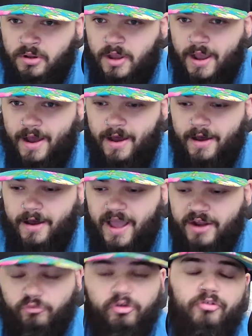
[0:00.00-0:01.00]

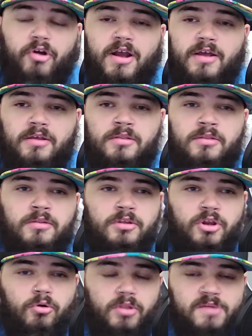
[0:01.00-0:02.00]
and regret,
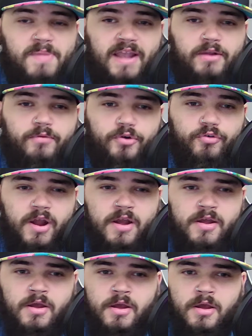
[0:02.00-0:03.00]
look back and
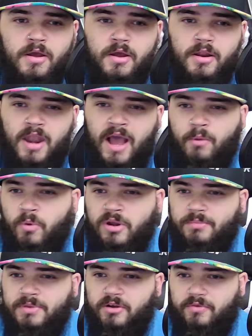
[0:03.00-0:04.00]
regret not wanting
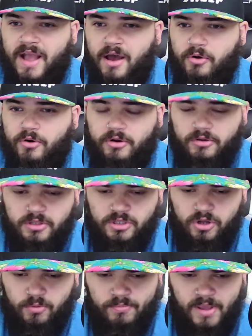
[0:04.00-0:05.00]
to be around, or
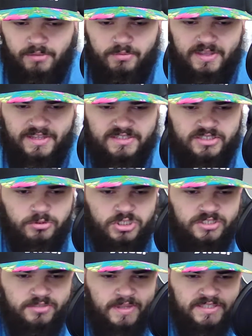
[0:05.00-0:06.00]
maybe being so
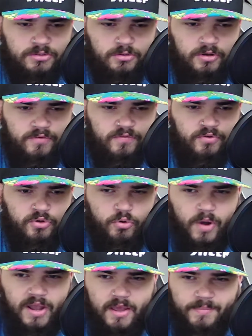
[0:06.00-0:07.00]
judgmental of
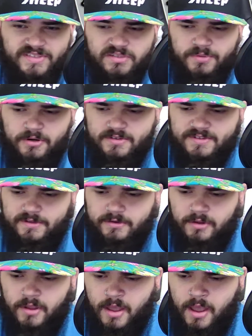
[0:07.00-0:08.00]
who I am as a
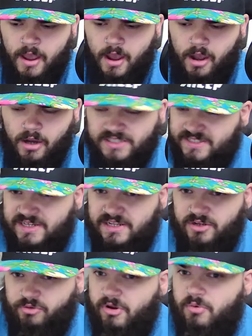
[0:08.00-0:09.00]
person, Because they
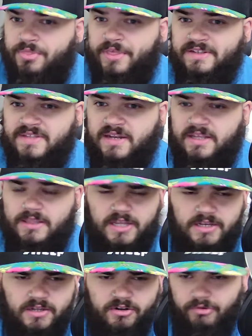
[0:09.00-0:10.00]
didn't agree with things I did.
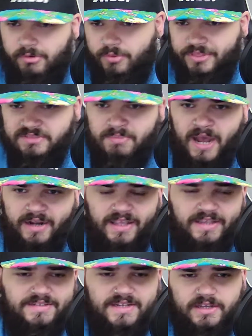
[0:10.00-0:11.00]
They didn't agree with this
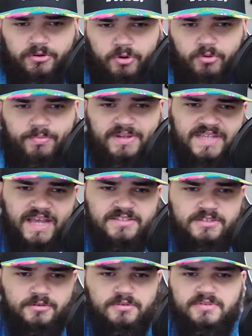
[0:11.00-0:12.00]
podcast. They didn't agree with my
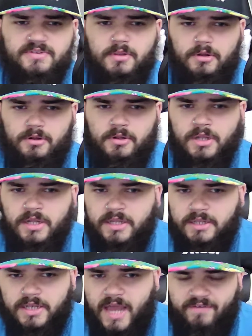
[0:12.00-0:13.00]
tattoos, the not